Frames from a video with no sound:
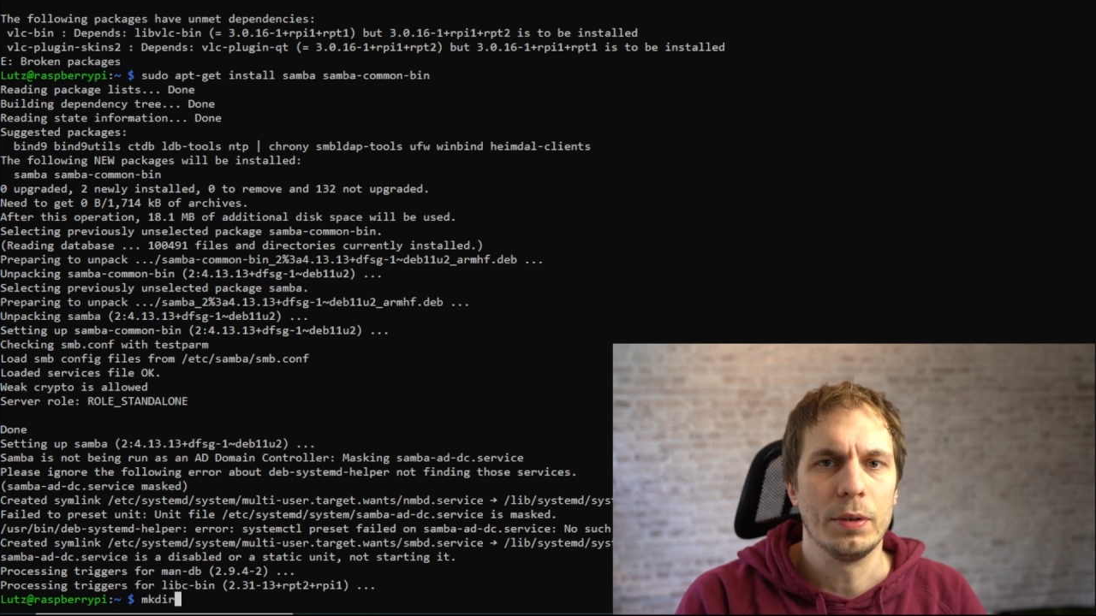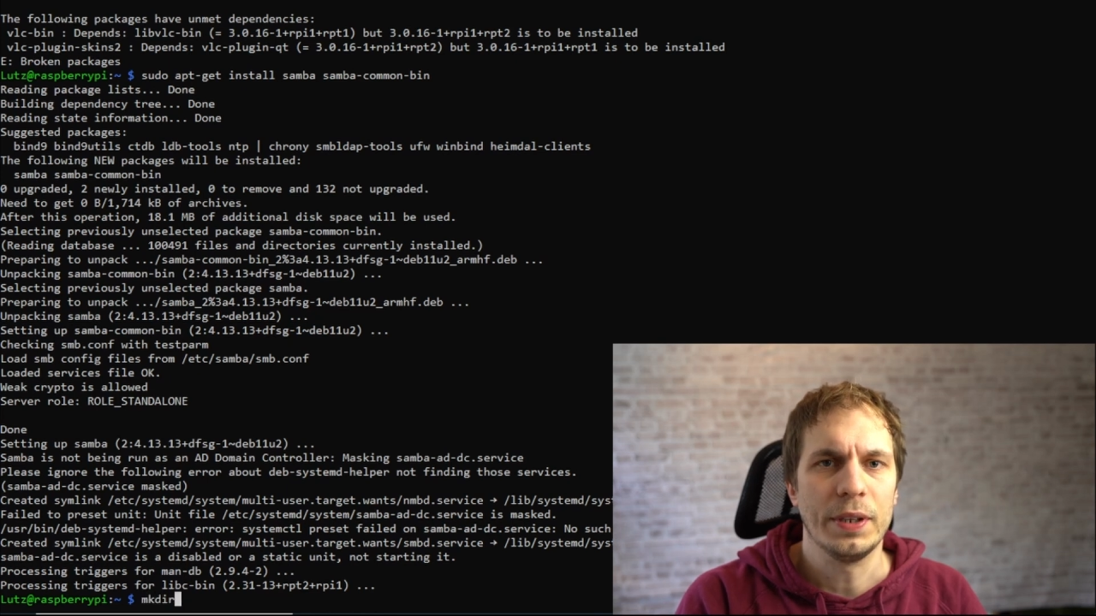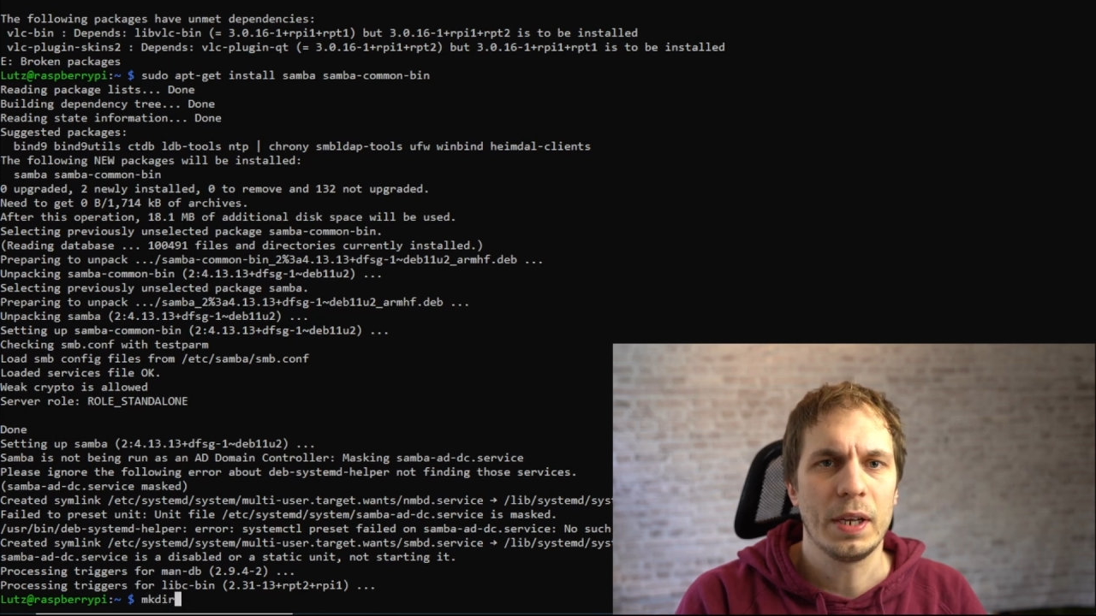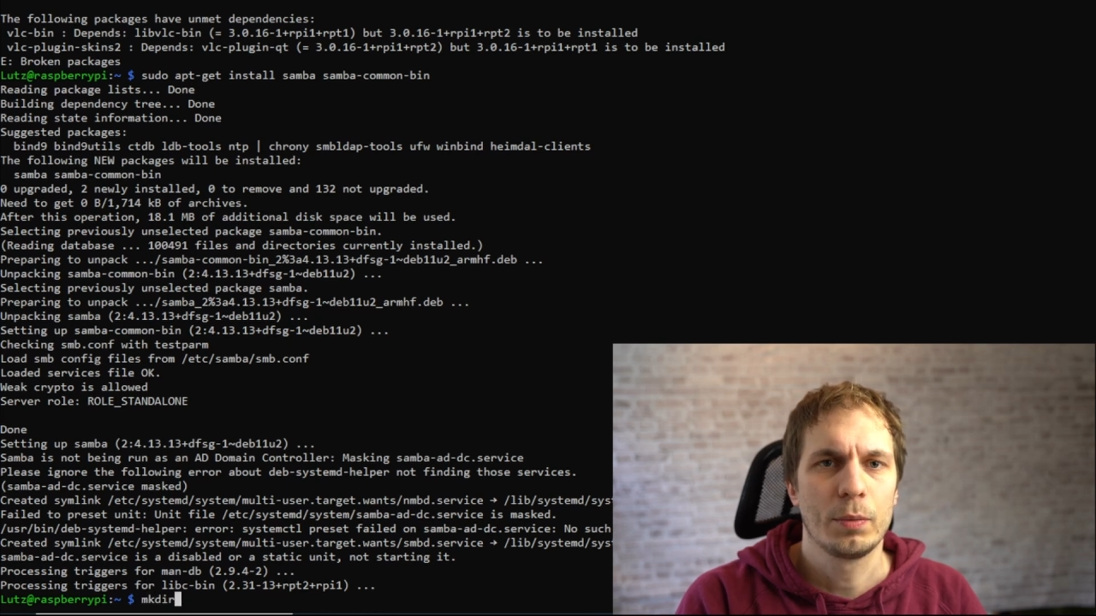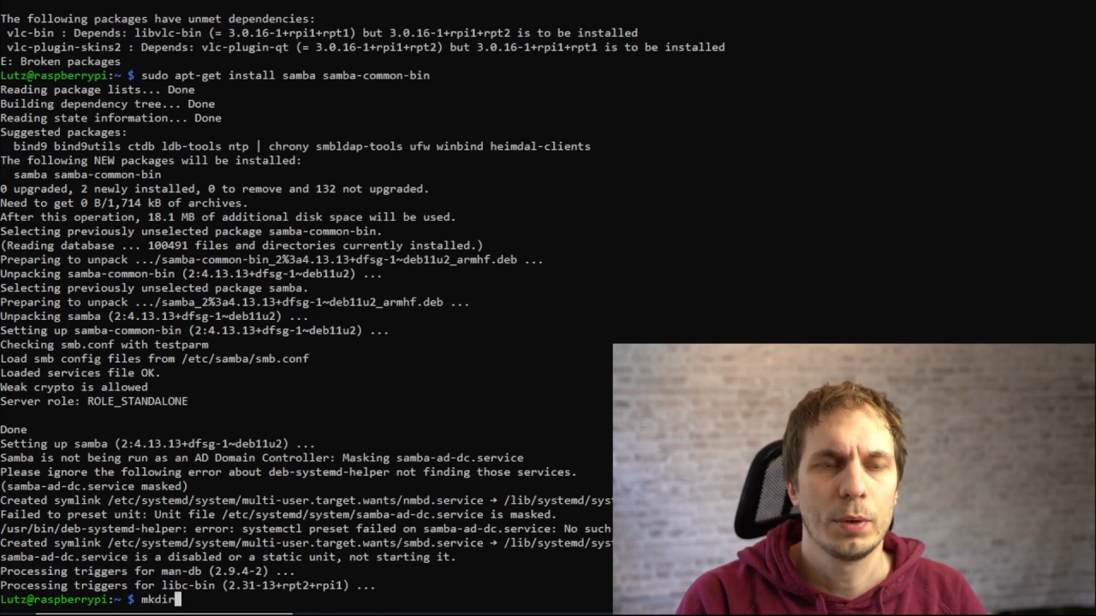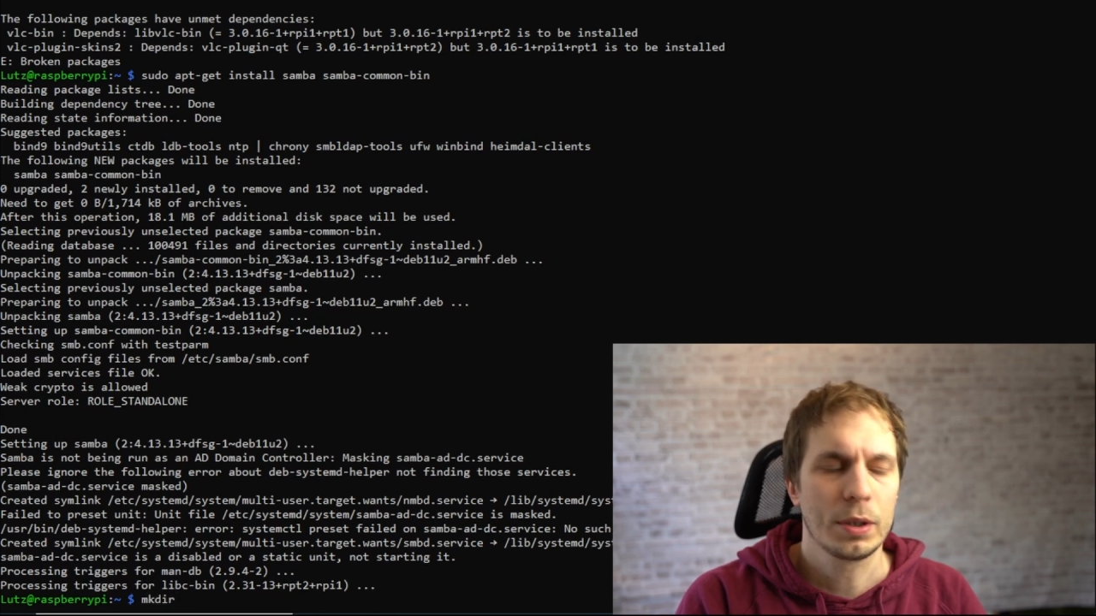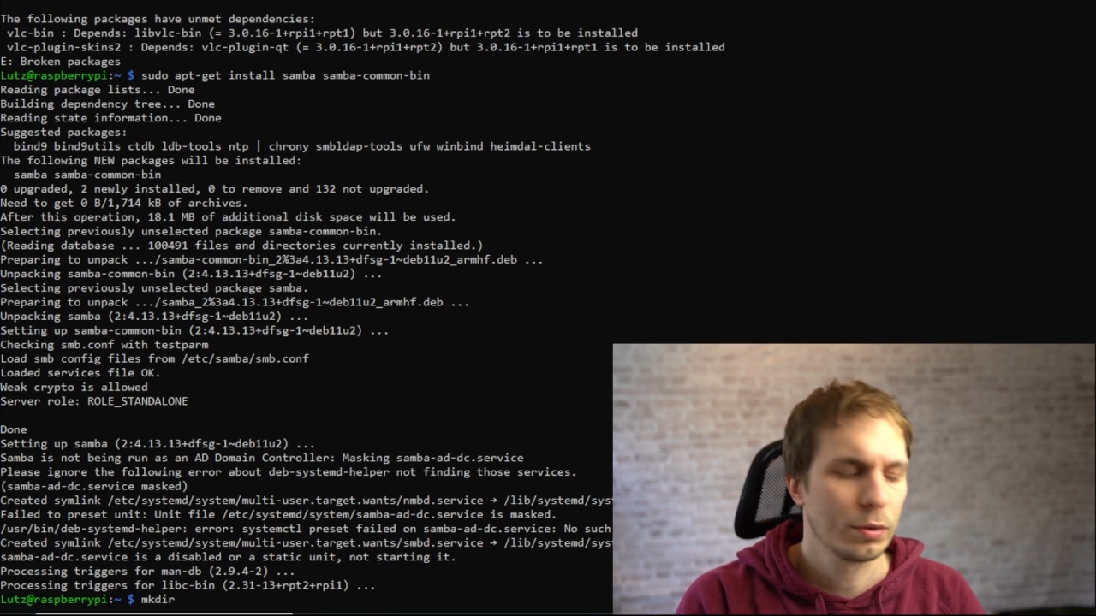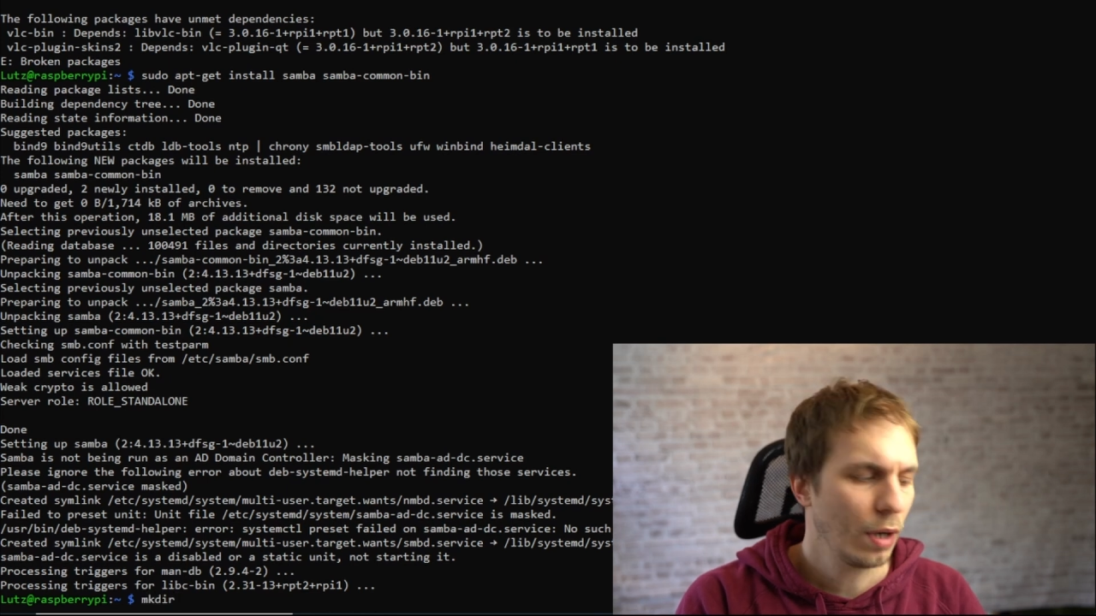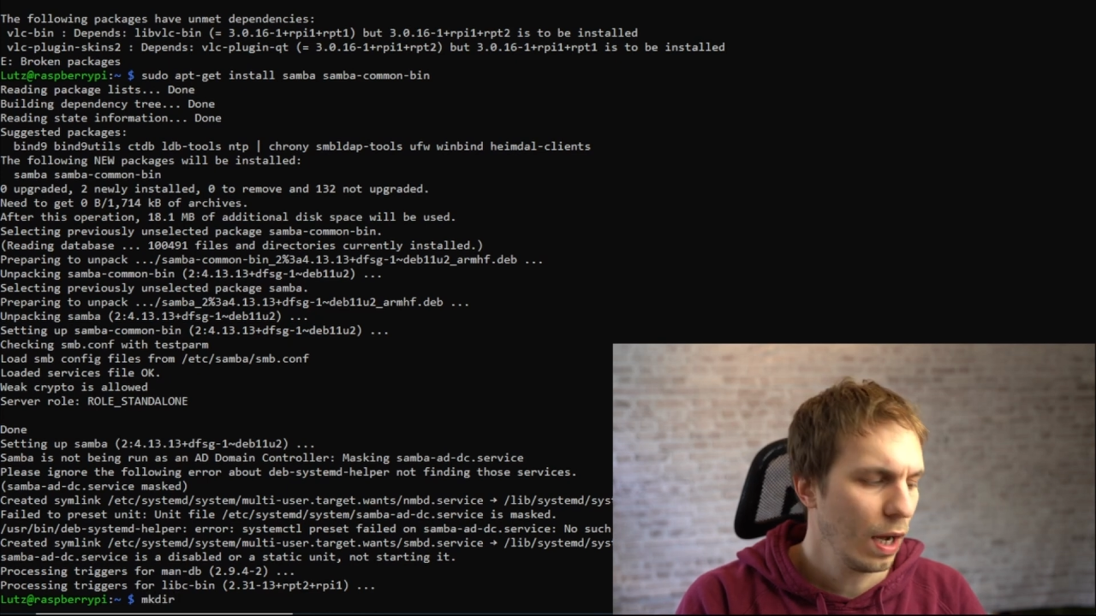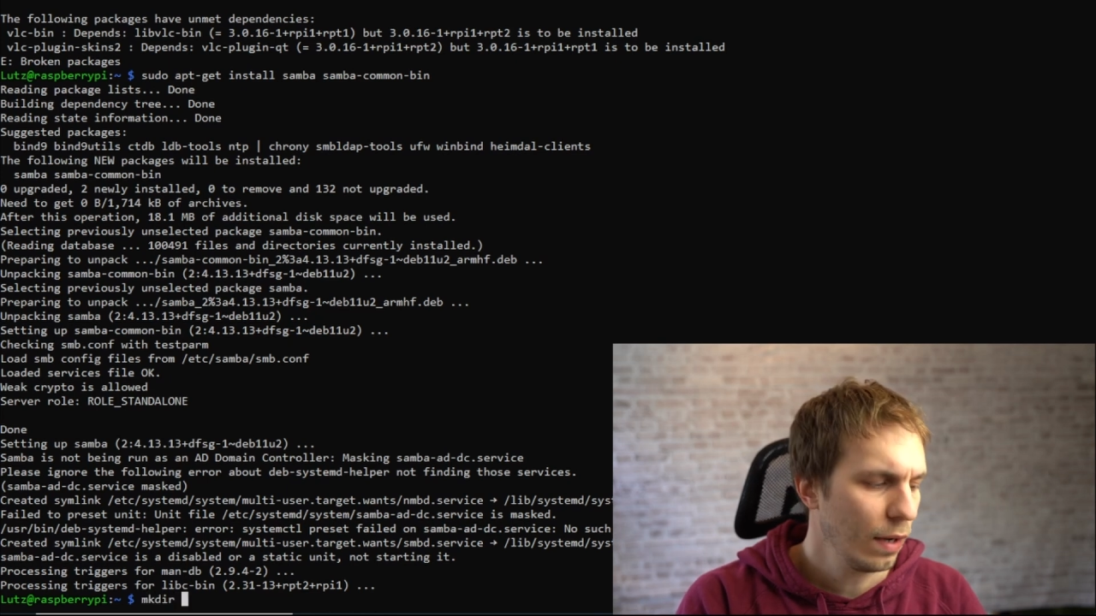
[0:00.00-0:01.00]
network
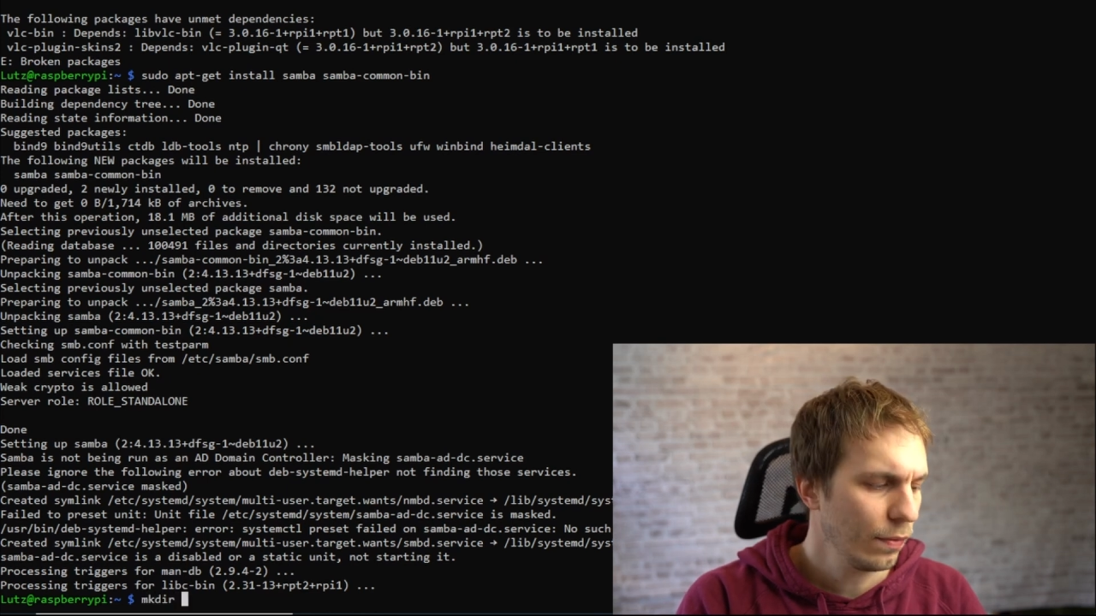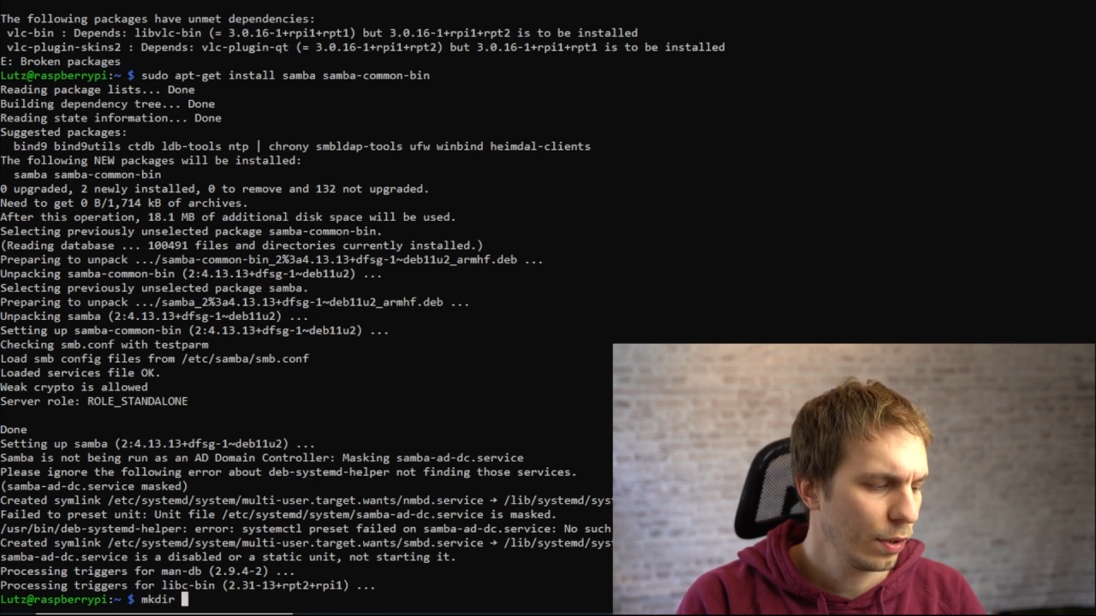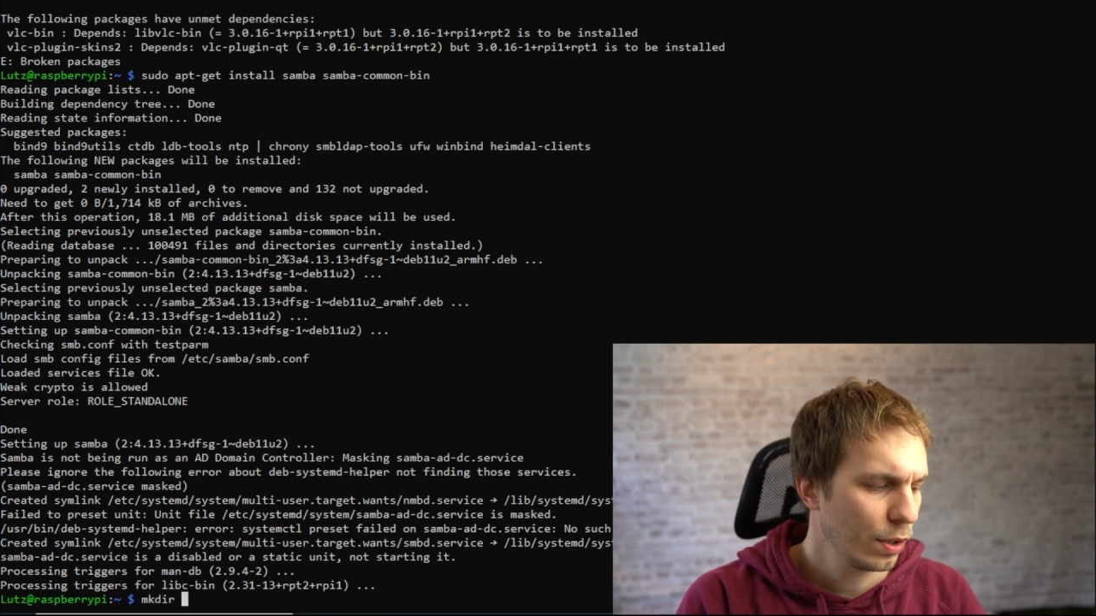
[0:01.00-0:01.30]
drive.